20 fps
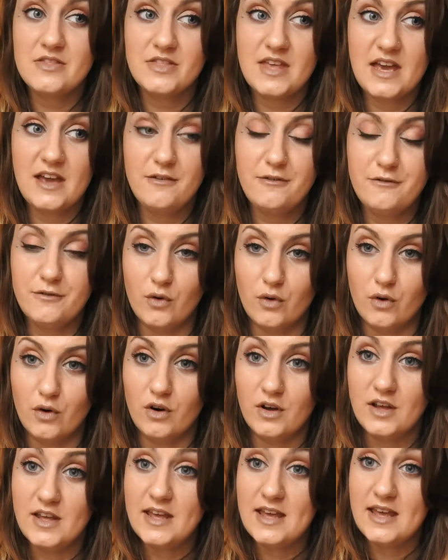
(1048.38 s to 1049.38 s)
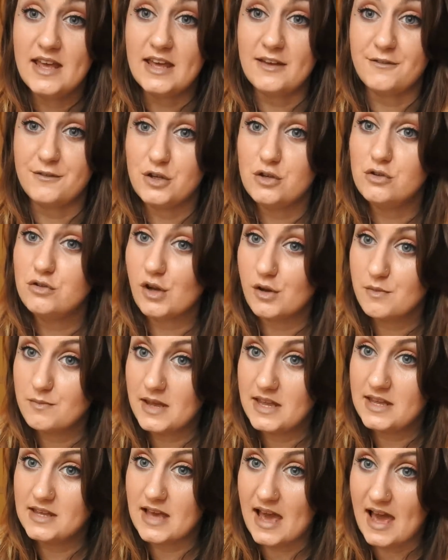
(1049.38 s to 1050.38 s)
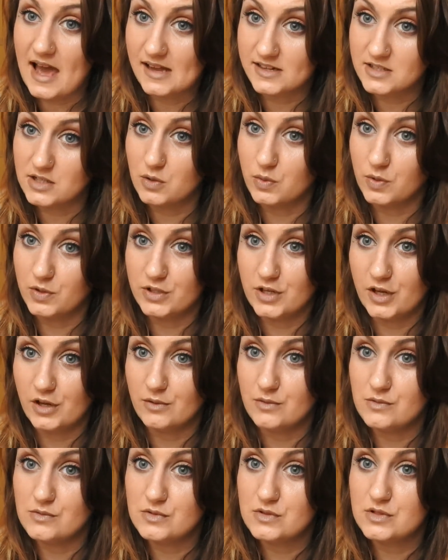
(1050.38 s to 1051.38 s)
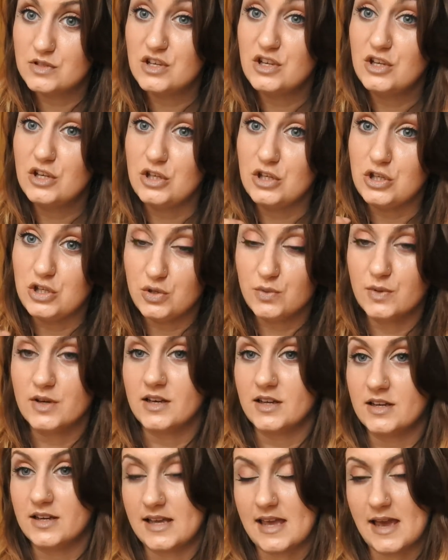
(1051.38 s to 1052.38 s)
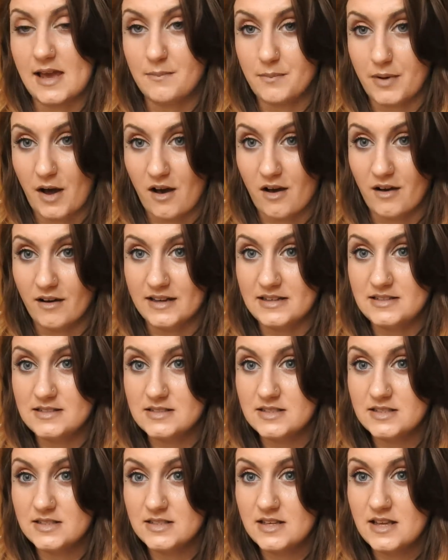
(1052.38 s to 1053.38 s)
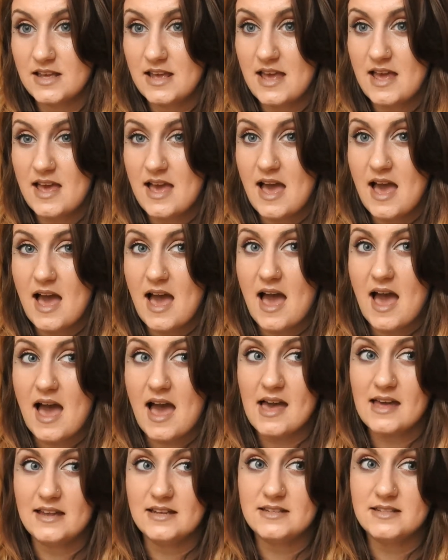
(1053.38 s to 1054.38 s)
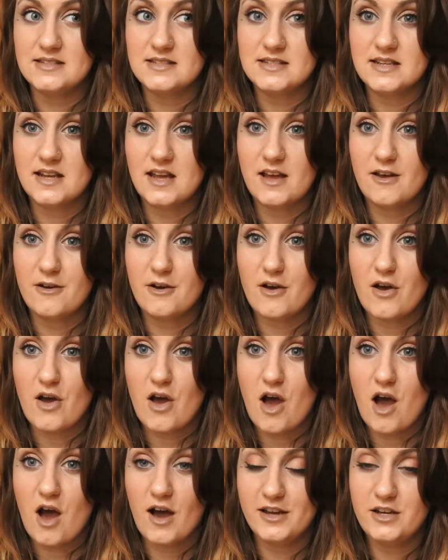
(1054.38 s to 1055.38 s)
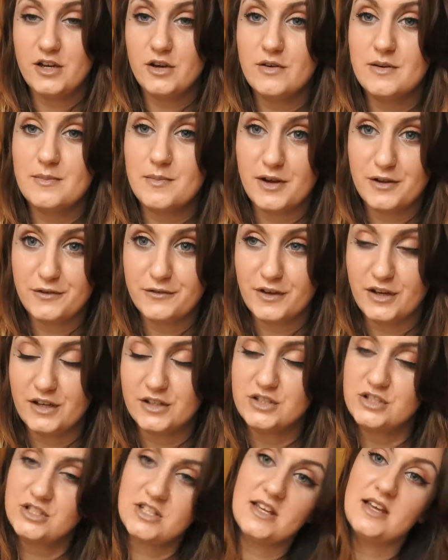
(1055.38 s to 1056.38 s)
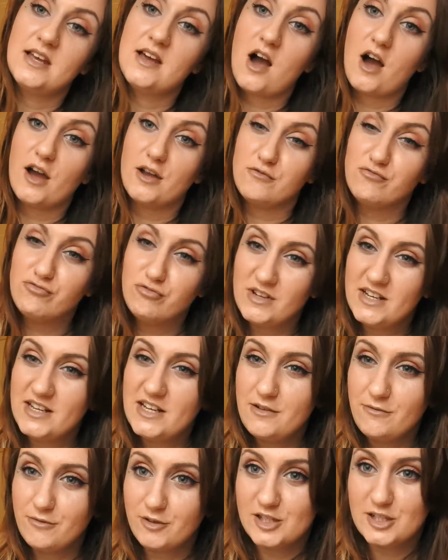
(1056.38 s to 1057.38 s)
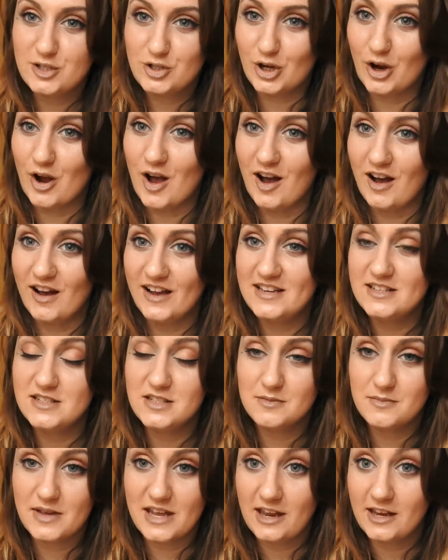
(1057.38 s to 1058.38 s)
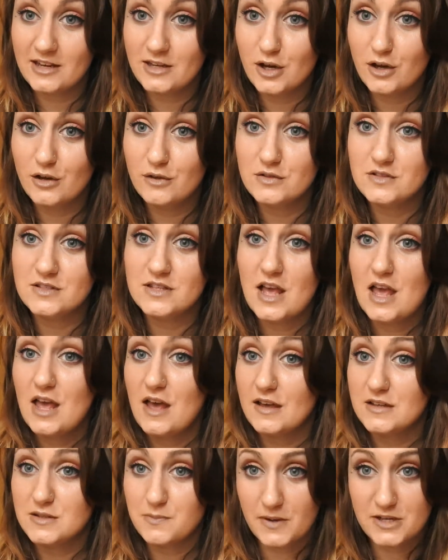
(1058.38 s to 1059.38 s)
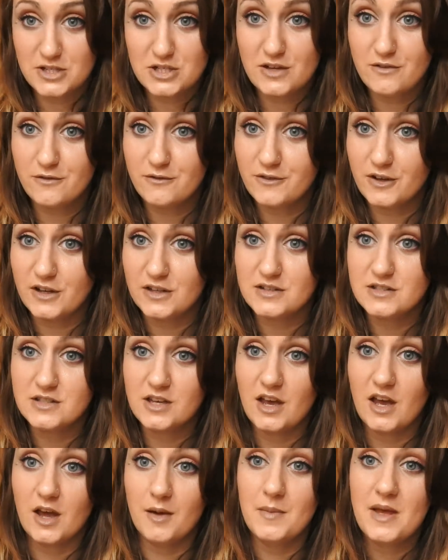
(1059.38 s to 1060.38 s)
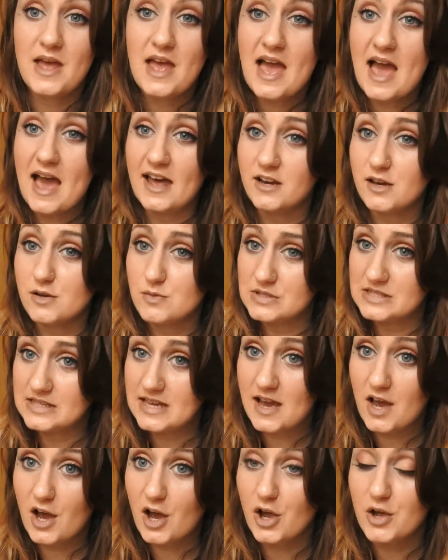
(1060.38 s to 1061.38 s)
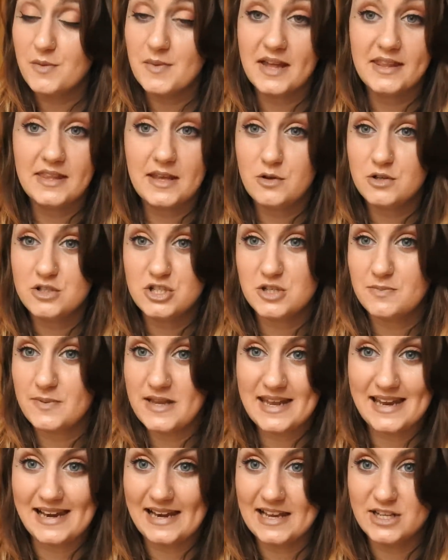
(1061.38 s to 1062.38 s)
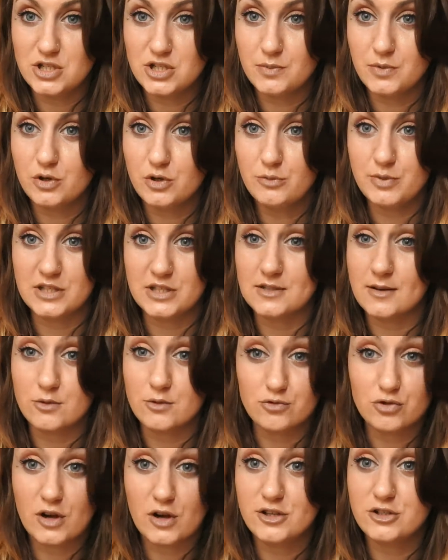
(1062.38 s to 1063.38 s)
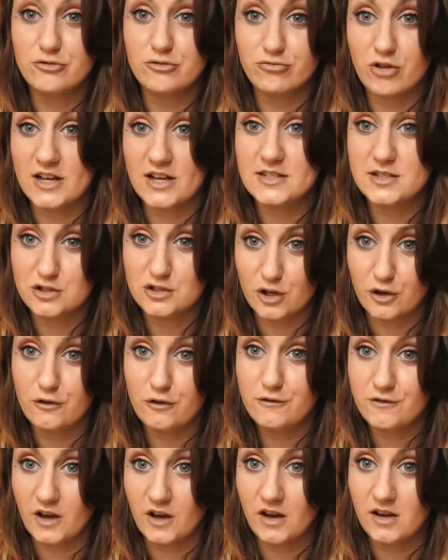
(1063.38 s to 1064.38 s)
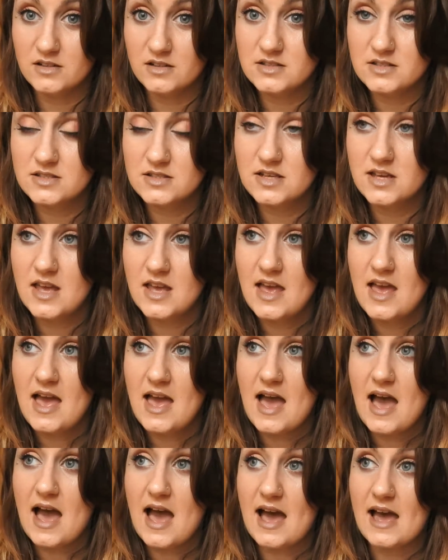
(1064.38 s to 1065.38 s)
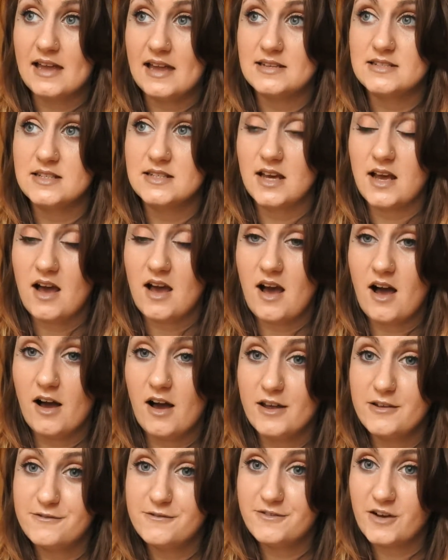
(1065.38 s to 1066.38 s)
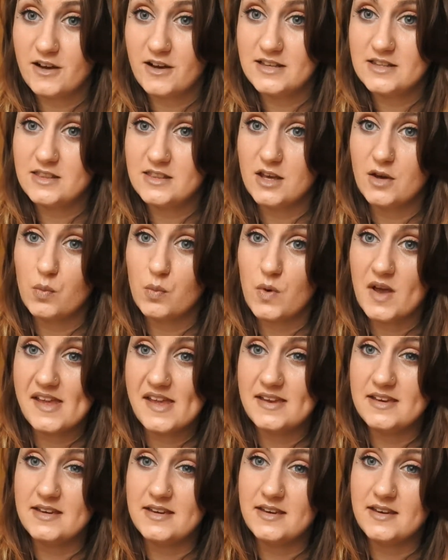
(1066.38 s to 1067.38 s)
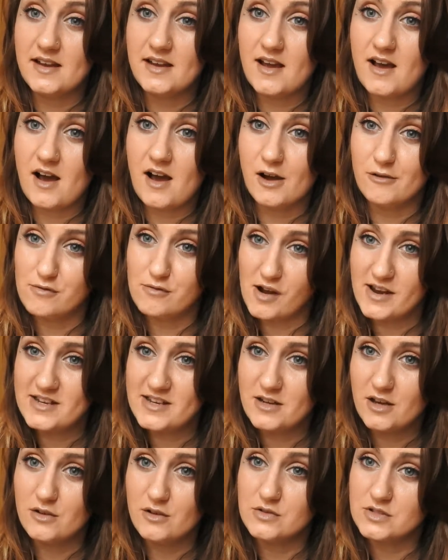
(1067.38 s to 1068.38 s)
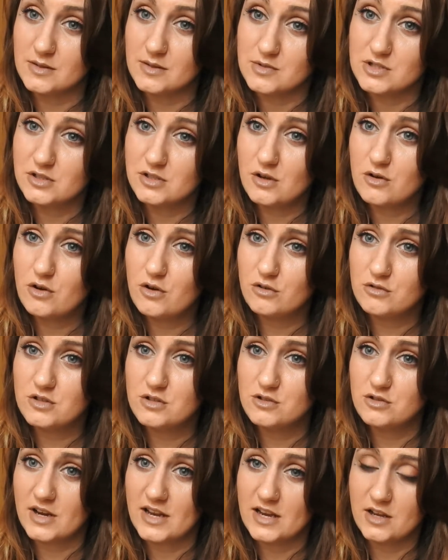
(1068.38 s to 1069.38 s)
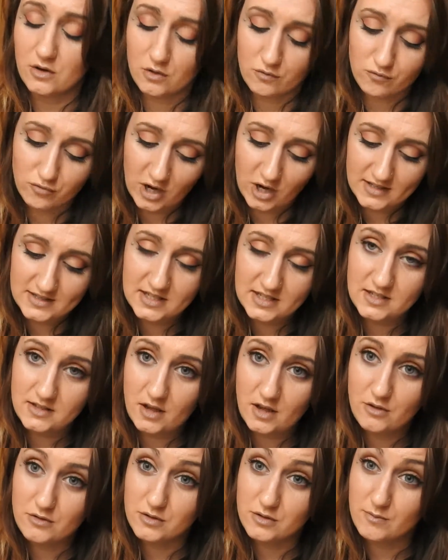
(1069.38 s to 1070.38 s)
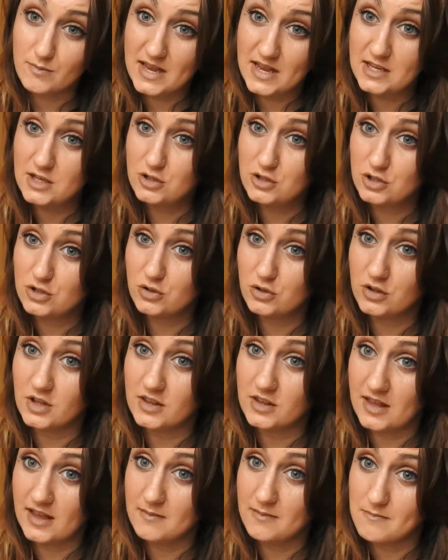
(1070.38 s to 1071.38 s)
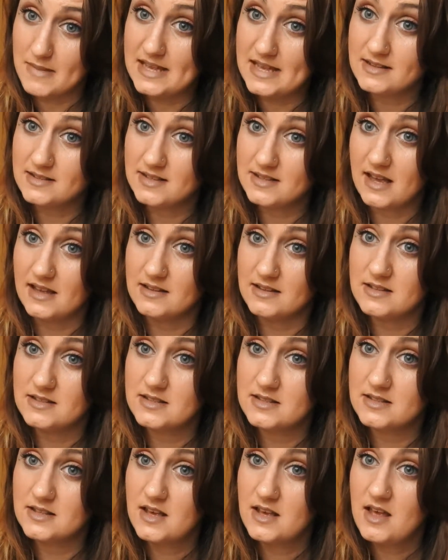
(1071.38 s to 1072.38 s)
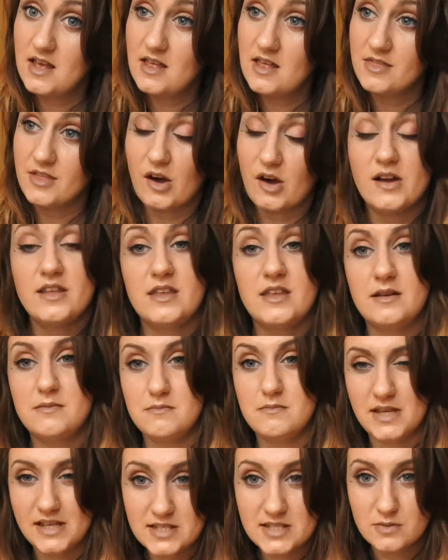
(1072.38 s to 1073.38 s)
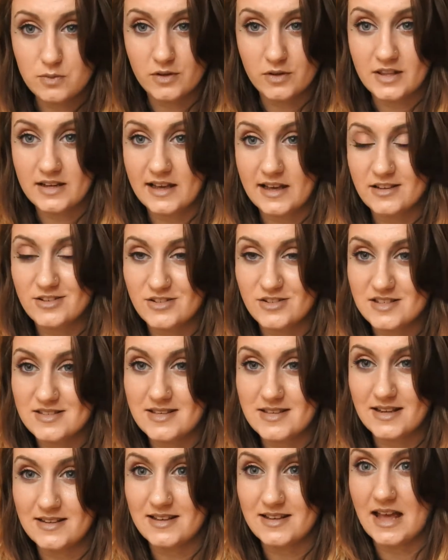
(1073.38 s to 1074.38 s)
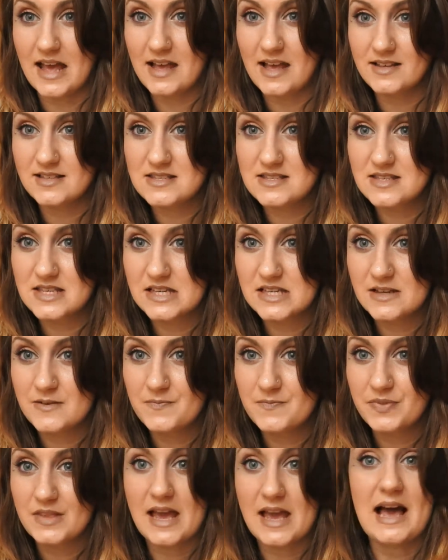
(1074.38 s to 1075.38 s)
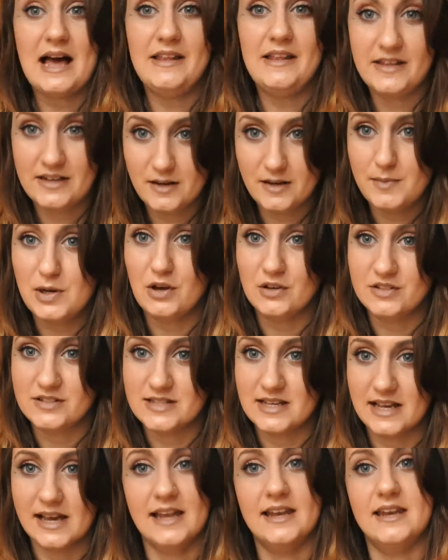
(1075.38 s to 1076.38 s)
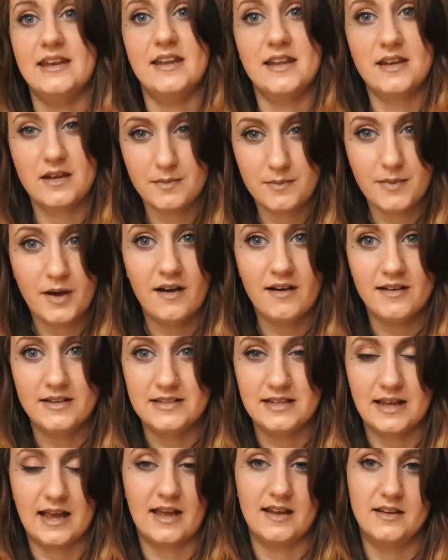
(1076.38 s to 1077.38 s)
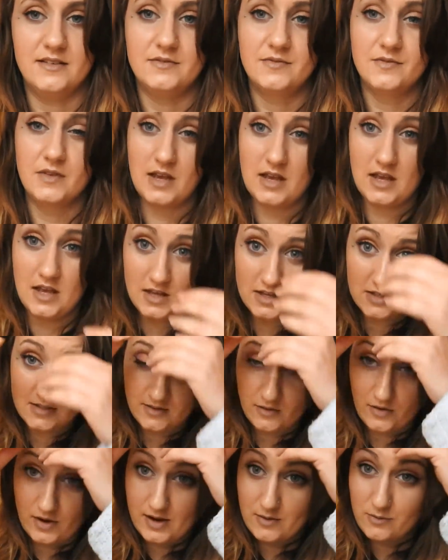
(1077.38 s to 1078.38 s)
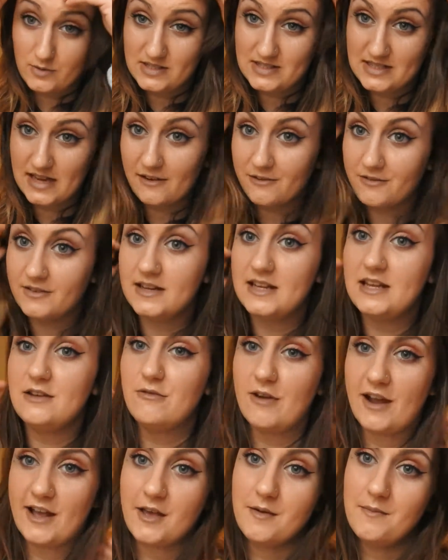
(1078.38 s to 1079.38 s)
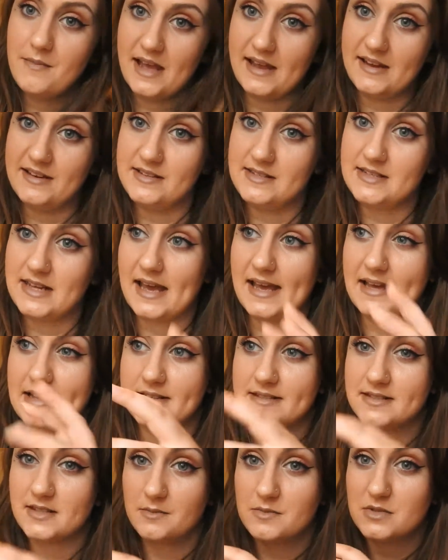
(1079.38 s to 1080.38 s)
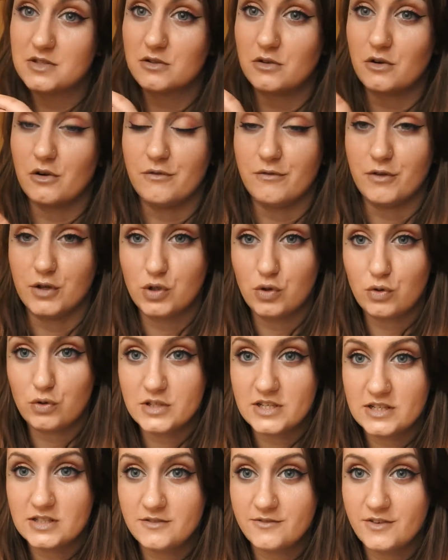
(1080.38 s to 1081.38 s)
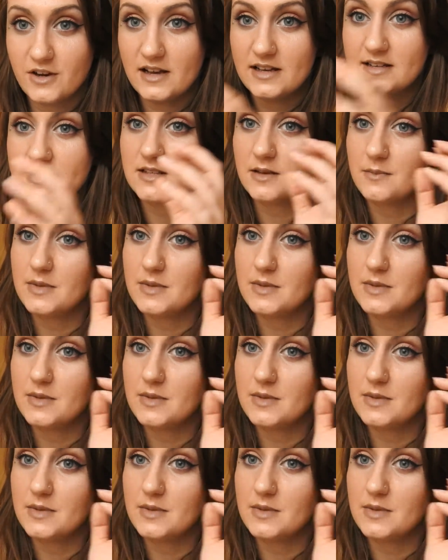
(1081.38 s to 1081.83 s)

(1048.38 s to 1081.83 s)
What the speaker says: Therefore, if you don't make adequate notes, you are going to get behind. And I know in my first year, I really tried to make notes, especially in first term, and I would get home and they would just be illegible because I was trying to write so fast. And I find that when I write notes, I'm so concentrating on writing notes and making sure that they make sense that I then miss what the lecturer said next, and then I'm lost again, and then I'm behind again. So I would definitely recommend getting some sort of recording device.